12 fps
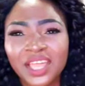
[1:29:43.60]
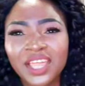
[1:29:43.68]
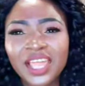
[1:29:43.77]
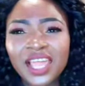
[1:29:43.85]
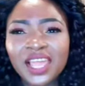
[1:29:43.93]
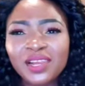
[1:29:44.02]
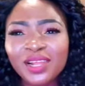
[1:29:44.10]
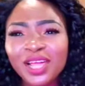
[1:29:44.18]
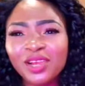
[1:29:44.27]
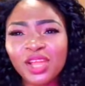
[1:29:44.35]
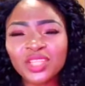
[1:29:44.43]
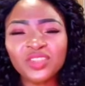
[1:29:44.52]
A
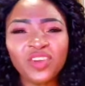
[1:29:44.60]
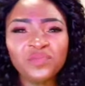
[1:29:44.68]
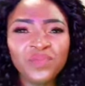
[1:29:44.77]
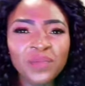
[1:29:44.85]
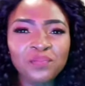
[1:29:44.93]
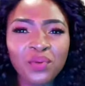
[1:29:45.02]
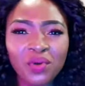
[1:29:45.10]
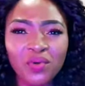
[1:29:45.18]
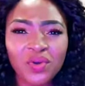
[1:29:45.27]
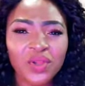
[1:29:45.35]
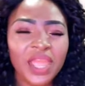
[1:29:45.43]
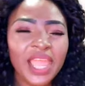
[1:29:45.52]
lot of
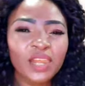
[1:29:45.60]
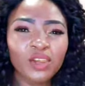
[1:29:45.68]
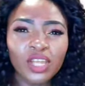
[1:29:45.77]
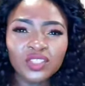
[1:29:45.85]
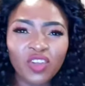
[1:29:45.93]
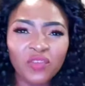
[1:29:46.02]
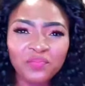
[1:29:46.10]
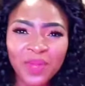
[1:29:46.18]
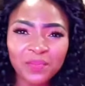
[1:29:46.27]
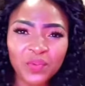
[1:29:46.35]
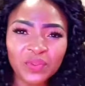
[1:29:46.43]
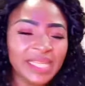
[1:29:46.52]

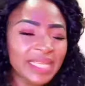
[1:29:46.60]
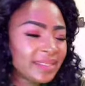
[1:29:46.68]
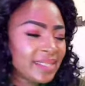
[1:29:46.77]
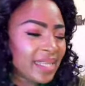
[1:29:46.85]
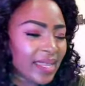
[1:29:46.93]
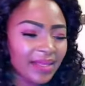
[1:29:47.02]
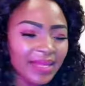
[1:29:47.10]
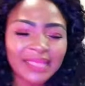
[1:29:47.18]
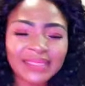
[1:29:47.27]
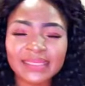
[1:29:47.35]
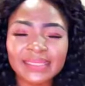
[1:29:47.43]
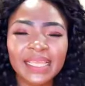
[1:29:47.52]
people, then they,
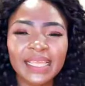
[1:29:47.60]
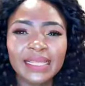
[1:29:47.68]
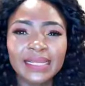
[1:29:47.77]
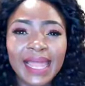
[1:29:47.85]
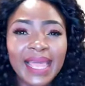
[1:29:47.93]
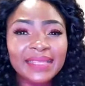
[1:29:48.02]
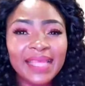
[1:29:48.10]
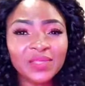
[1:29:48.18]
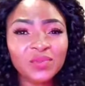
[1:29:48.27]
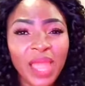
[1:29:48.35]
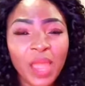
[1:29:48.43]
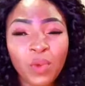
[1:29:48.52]
as in, like, that's
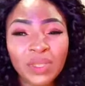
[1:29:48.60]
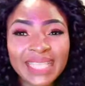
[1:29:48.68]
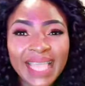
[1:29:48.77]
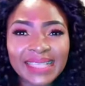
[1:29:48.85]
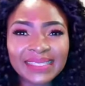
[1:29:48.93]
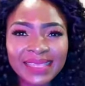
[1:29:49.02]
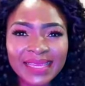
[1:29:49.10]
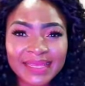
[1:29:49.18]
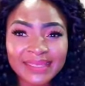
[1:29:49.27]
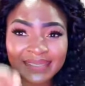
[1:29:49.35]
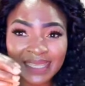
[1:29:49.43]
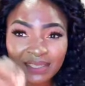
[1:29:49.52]
why I was asking,
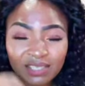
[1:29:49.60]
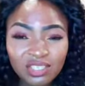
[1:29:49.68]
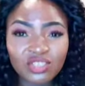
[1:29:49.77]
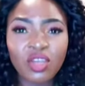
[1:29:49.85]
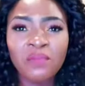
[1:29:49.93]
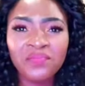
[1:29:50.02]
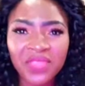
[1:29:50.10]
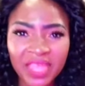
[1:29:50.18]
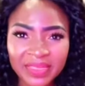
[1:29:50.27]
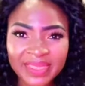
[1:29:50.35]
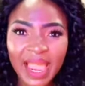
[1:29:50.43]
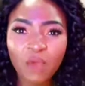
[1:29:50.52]
is it
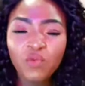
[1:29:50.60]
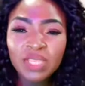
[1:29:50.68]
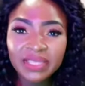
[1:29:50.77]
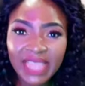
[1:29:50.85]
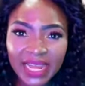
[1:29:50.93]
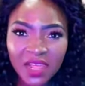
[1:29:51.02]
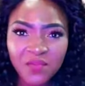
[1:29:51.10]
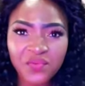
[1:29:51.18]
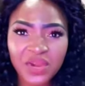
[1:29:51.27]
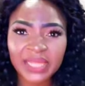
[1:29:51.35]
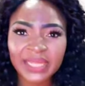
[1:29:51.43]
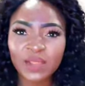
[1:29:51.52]
something that we
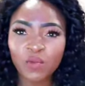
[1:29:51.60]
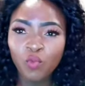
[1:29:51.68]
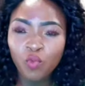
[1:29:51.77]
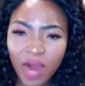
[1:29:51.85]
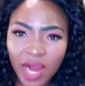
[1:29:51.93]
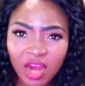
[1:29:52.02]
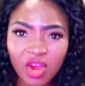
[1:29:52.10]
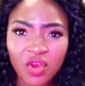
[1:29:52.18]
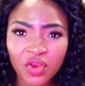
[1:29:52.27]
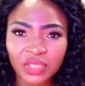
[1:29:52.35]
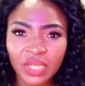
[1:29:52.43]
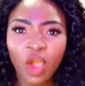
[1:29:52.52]
deliberately work
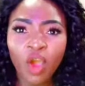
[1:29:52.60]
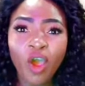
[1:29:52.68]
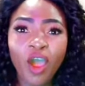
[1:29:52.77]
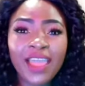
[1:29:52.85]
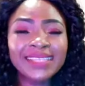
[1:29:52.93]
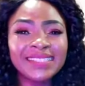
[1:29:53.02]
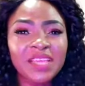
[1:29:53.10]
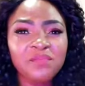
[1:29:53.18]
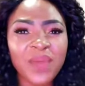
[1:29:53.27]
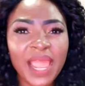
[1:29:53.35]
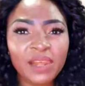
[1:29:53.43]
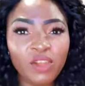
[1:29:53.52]
on? Or is it
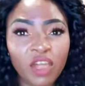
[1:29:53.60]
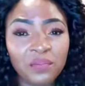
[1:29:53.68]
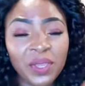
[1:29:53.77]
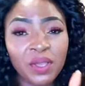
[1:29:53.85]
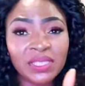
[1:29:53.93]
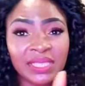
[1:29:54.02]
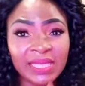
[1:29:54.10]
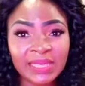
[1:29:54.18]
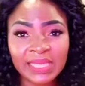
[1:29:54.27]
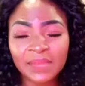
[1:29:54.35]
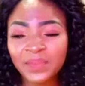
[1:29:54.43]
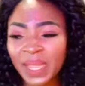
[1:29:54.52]
by luck? Because you
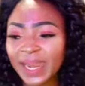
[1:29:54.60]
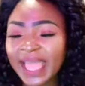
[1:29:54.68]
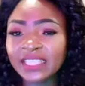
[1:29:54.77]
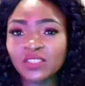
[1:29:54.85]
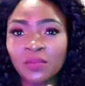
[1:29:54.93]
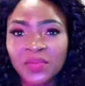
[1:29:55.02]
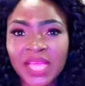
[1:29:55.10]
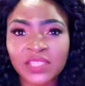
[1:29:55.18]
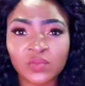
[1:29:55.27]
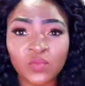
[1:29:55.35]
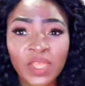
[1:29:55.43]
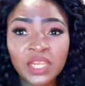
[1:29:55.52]
see that, like,
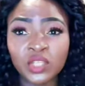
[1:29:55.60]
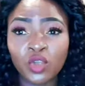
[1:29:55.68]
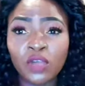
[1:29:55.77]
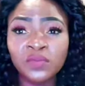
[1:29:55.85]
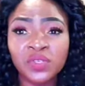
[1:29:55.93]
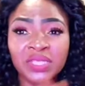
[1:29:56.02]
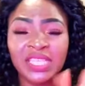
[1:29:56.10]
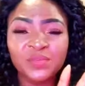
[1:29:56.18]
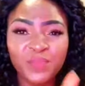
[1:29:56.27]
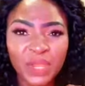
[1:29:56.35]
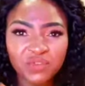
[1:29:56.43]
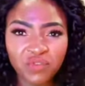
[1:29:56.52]
sometimes when it comes to this
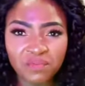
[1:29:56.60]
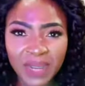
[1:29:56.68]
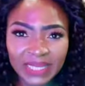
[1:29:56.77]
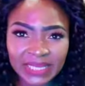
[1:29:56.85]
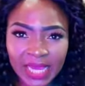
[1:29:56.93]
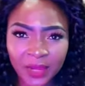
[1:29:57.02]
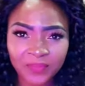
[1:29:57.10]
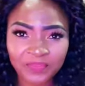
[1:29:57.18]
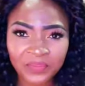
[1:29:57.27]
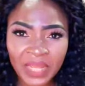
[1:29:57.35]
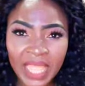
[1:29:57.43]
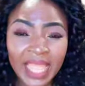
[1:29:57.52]
bedroom matter,
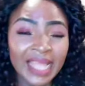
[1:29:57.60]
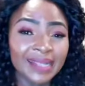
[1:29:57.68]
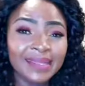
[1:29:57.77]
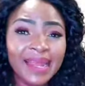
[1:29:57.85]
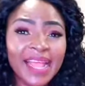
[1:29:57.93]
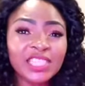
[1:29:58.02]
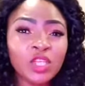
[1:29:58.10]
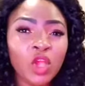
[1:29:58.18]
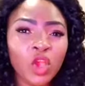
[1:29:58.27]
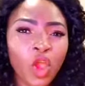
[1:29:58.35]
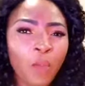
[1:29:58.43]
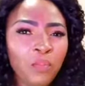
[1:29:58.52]
there are some
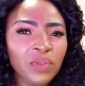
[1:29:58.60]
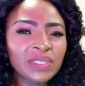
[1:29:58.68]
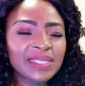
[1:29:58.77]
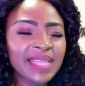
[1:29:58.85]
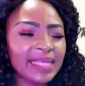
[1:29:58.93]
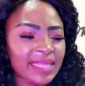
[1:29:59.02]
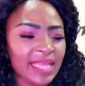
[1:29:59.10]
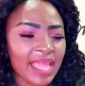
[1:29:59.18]
couples that